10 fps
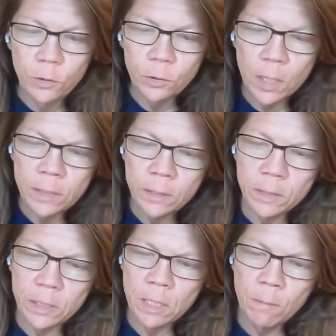
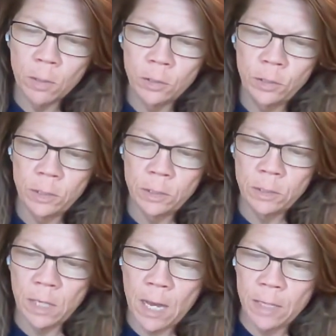Trust
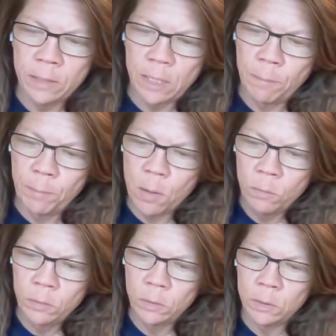emerges as a
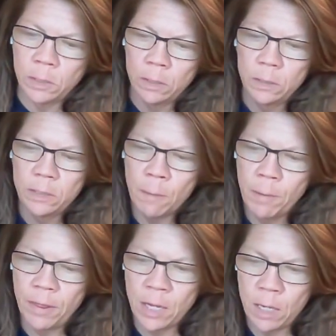potent
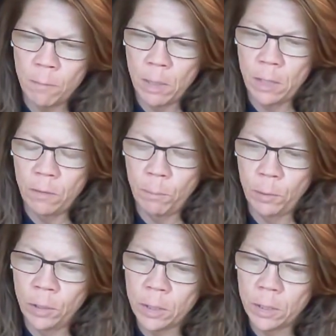subtheme in the
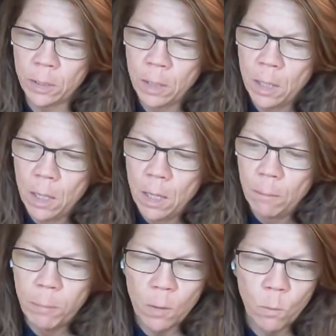book,
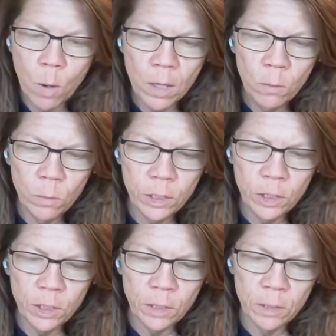but one
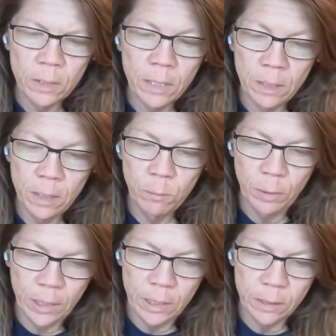which is
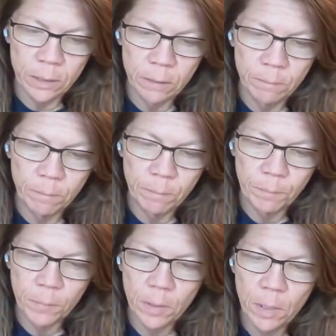incomplete.
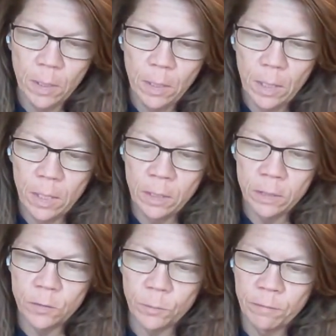In
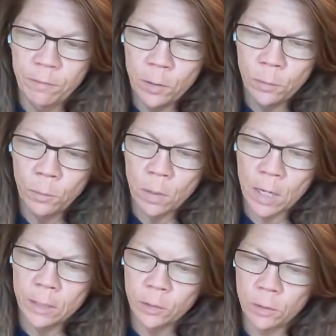this review,
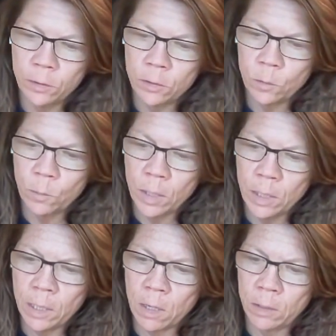I turn
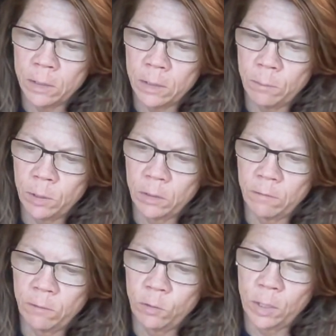squarely on the subject
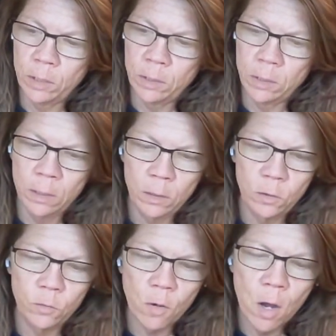of trust,
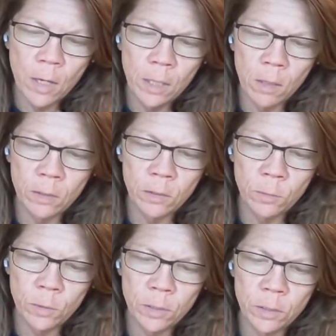drawing on
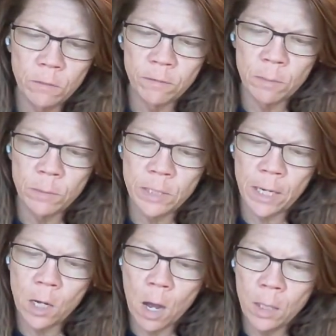sources from
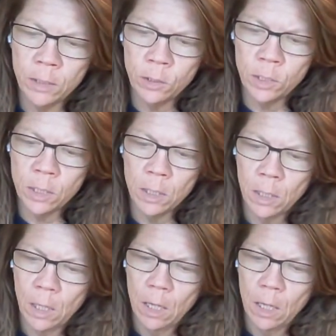psychology,